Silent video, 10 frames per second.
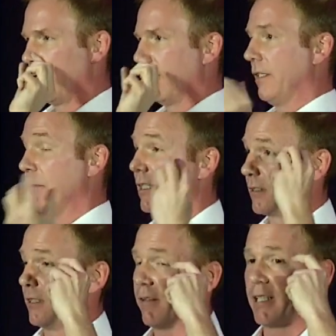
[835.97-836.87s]
because the
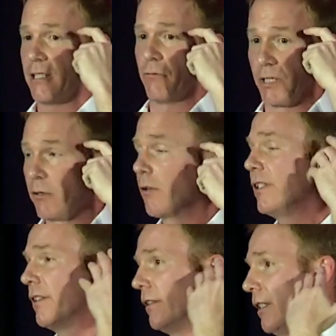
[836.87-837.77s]
device is
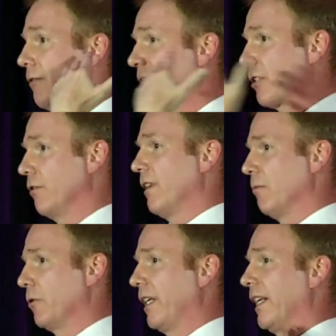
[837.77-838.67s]
recording the direction where I'm
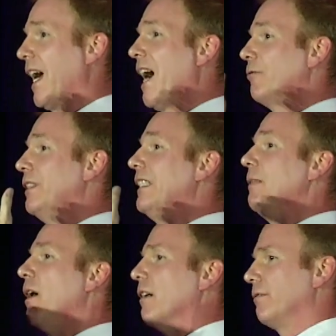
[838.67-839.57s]
looking and how deep,
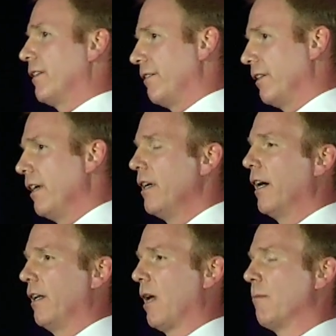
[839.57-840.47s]
how far I,
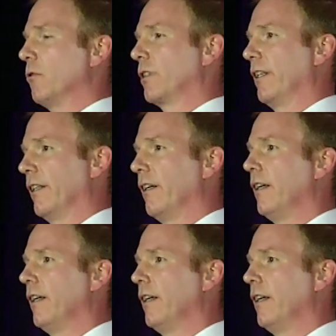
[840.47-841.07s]
I, I'm looking.